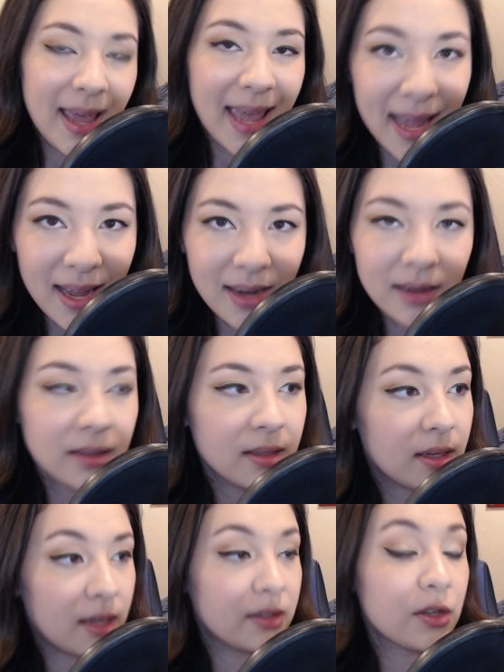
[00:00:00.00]
8
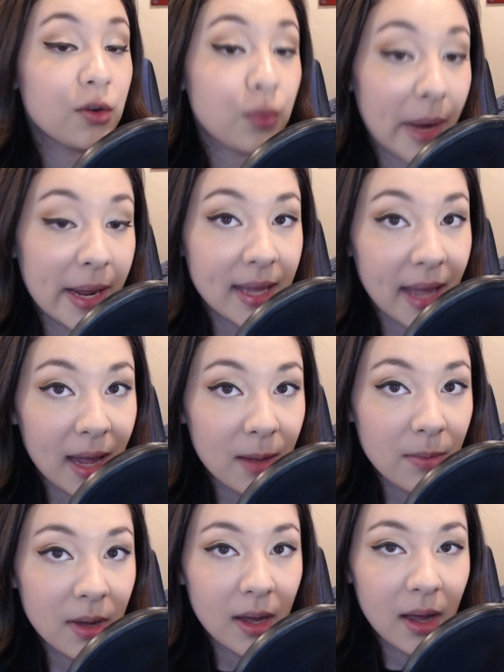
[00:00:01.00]
it's a great game.
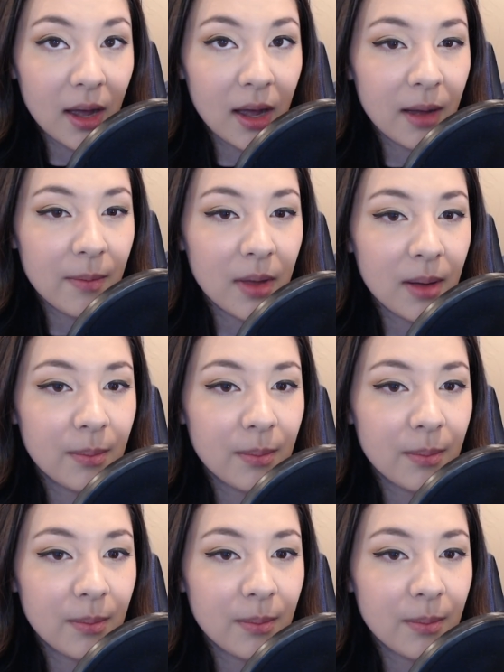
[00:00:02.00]
Um,